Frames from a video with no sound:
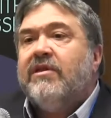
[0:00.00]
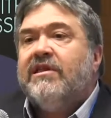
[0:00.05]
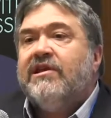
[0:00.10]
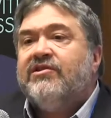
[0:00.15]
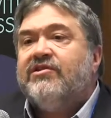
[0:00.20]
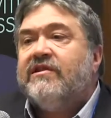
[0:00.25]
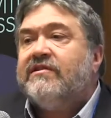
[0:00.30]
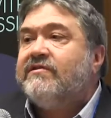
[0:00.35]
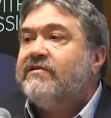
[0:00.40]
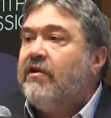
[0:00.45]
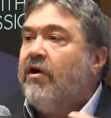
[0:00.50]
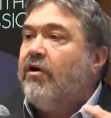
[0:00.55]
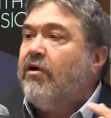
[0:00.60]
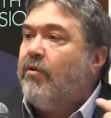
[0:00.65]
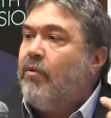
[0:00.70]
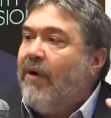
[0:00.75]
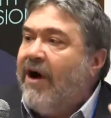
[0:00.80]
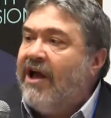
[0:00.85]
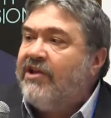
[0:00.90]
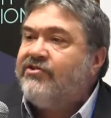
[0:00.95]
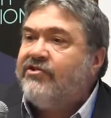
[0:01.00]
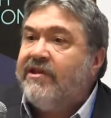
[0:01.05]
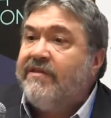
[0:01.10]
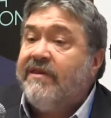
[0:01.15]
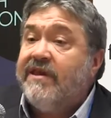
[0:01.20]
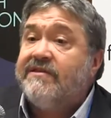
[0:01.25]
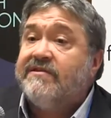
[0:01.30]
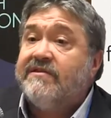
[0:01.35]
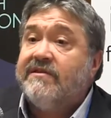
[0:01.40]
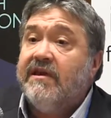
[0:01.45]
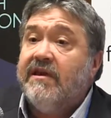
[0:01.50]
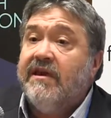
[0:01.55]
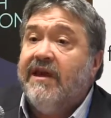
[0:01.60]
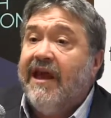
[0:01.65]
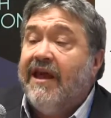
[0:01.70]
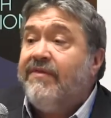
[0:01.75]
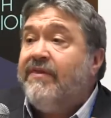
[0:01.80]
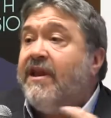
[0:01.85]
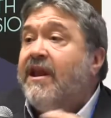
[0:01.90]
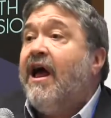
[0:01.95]
religious are watching this,
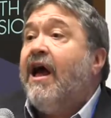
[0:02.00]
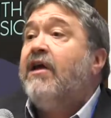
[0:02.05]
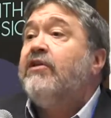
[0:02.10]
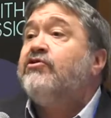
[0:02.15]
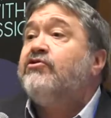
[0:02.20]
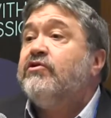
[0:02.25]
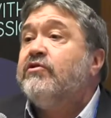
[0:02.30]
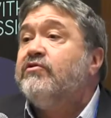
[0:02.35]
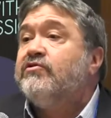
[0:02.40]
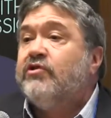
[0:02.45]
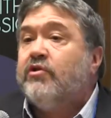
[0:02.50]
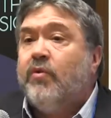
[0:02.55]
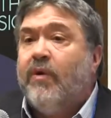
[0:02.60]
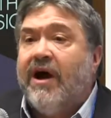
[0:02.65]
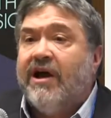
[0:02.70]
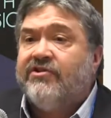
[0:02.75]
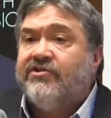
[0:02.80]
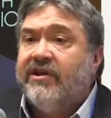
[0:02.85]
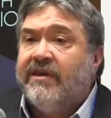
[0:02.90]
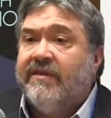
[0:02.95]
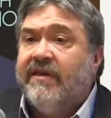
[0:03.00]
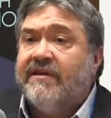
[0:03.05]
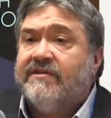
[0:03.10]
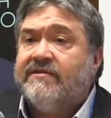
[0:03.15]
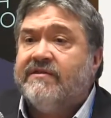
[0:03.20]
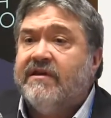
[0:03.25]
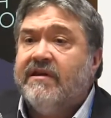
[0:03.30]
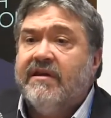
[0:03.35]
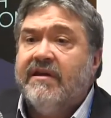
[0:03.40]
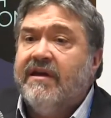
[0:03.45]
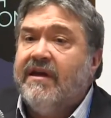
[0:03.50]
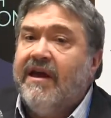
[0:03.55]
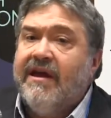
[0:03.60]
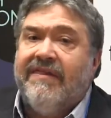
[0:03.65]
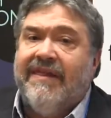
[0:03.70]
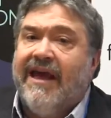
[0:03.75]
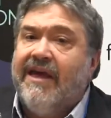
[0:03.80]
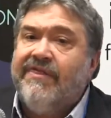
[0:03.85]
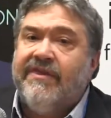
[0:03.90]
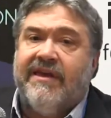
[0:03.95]
and the non-Jews are watching this.
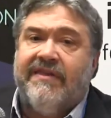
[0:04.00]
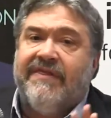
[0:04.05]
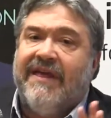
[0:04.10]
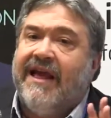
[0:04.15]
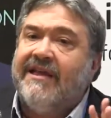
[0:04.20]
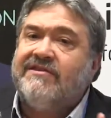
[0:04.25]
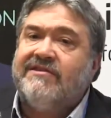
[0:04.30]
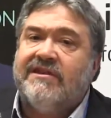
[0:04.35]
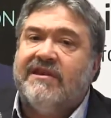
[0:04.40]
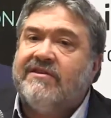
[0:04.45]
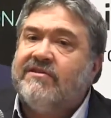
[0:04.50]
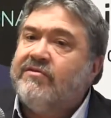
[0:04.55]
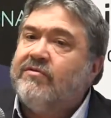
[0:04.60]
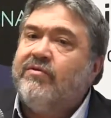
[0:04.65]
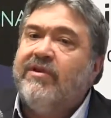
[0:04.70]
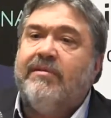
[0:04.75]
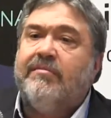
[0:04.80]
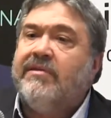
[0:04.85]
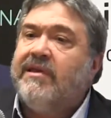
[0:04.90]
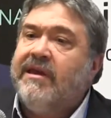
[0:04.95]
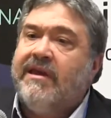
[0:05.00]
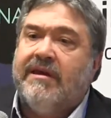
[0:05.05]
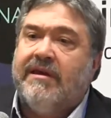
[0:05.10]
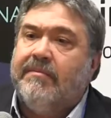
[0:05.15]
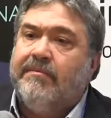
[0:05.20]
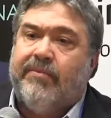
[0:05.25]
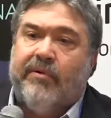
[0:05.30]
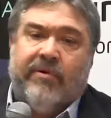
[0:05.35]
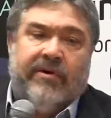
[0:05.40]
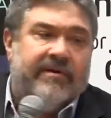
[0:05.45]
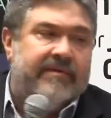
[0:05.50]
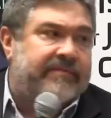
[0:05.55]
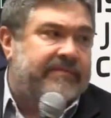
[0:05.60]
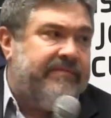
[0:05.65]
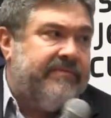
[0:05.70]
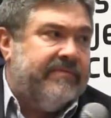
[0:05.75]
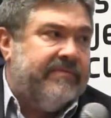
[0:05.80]
And I think that's extremely important.